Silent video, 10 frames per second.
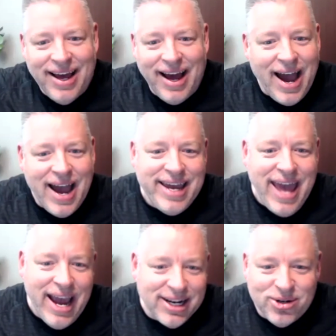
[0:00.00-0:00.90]
I
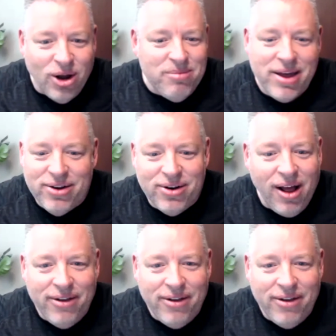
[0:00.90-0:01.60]
can't control mother-in-law.